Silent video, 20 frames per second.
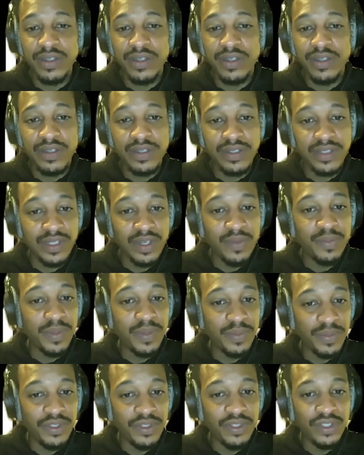Because some
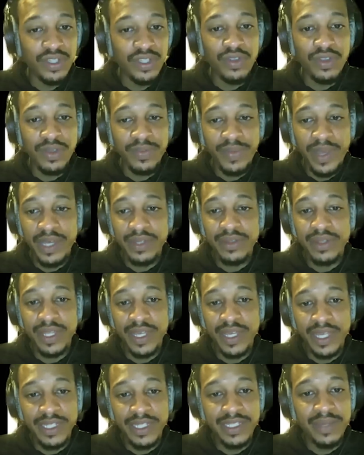people joke about
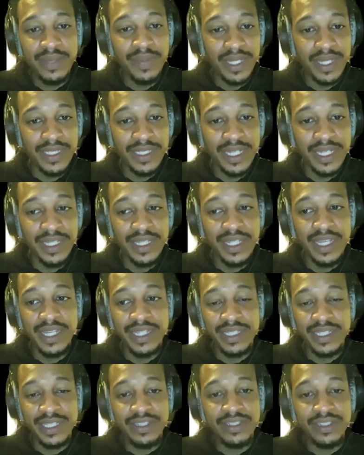things, they may say
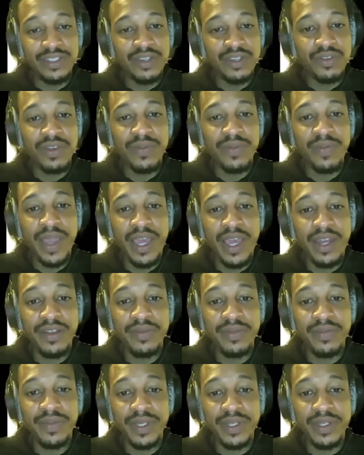things in a joking
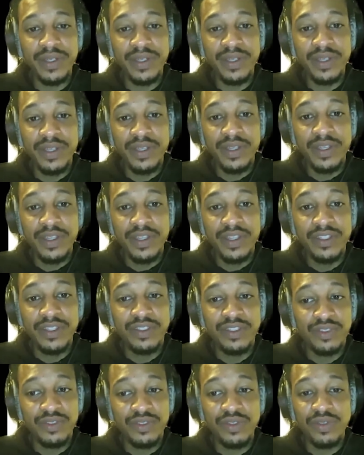manner, but it's
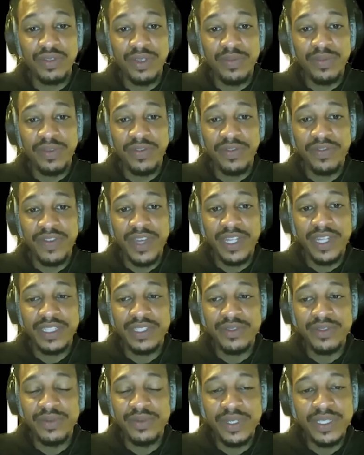truly
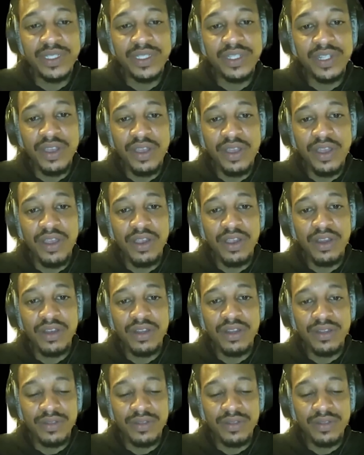professing what's in their heart.